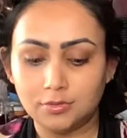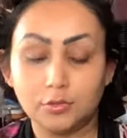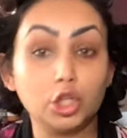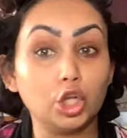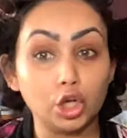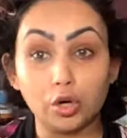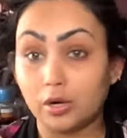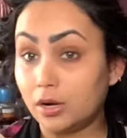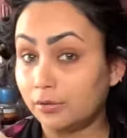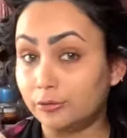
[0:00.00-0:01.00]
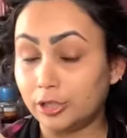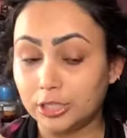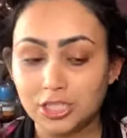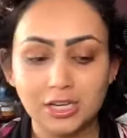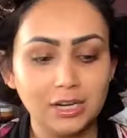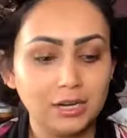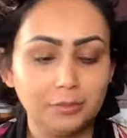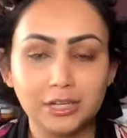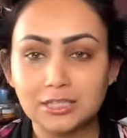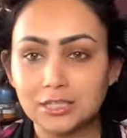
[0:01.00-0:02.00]
look or coverage
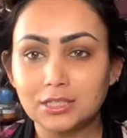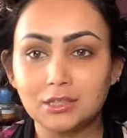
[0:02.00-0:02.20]
because